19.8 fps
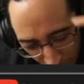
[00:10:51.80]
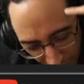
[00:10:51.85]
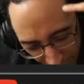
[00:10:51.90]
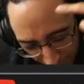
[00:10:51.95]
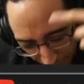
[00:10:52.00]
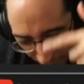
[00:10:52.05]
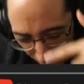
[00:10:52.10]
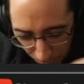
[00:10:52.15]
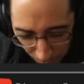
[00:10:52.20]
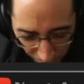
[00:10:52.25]
wants
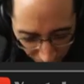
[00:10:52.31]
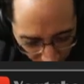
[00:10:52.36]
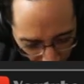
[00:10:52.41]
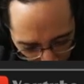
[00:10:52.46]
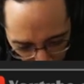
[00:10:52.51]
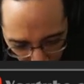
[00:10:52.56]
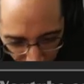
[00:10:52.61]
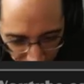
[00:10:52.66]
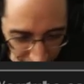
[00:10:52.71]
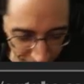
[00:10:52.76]
him to be
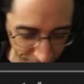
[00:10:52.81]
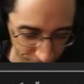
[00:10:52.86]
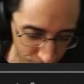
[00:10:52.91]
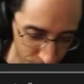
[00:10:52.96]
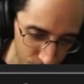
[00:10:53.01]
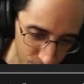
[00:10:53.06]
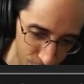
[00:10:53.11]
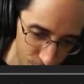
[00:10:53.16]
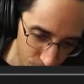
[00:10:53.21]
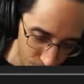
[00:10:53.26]
greedy.
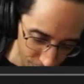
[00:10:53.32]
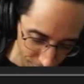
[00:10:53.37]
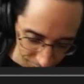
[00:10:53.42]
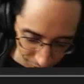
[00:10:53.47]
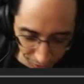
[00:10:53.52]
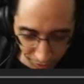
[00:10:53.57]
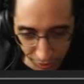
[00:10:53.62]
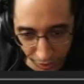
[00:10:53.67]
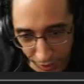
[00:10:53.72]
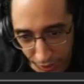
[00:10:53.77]
So of course
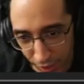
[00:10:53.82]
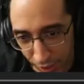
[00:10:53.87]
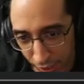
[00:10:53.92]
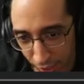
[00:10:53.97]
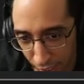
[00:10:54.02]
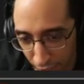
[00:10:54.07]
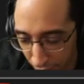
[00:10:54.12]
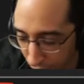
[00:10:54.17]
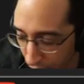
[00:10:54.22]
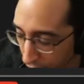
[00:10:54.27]
he's going to
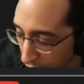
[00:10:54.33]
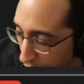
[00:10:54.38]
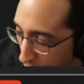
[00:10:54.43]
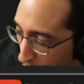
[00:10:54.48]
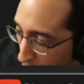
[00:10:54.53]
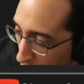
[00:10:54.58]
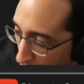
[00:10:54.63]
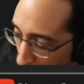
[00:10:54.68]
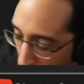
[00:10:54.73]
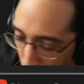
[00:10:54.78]

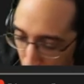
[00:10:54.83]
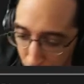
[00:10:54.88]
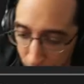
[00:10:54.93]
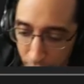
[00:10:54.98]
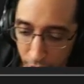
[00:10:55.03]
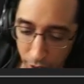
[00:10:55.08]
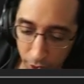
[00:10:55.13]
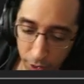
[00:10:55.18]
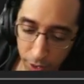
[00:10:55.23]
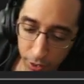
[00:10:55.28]
execute that
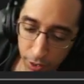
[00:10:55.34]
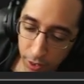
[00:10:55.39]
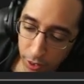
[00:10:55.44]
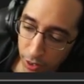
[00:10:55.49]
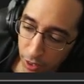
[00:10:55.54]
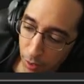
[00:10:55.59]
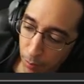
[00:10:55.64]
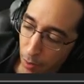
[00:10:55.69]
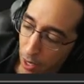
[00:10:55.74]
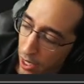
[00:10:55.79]
particular
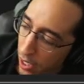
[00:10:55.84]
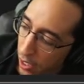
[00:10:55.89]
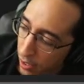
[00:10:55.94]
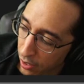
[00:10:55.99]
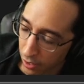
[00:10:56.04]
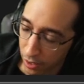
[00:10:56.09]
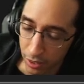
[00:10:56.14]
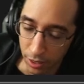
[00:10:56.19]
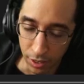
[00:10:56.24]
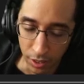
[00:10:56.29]

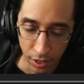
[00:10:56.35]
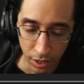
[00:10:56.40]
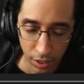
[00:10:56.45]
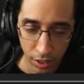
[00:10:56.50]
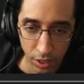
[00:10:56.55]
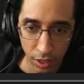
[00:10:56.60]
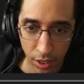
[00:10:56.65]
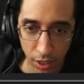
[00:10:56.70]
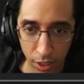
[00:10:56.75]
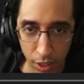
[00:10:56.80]
command and
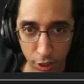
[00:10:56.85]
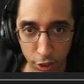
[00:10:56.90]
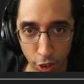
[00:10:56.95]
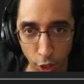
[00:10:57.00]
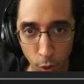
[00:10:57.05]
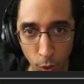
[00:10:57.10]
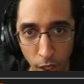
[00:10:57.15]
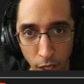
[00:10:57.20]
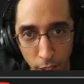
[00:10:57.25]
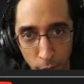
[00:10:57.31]

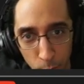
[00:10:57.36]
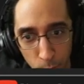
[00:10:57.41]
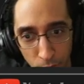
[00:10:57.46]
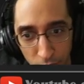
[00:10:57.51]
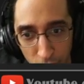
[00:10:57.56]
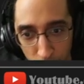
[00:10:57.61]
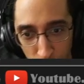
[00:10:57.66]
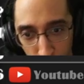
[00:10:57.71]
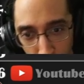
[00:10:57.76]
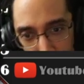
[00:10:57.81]
go on
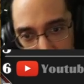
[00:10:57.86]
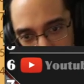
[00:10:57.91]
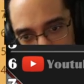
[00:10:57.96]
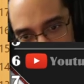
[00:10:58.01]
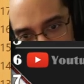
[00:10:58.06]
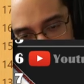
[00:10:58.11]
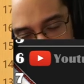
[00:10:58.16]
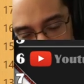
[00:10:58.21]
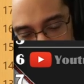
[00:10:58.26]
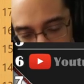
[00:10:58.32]
with the
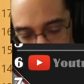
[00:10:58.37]
greed.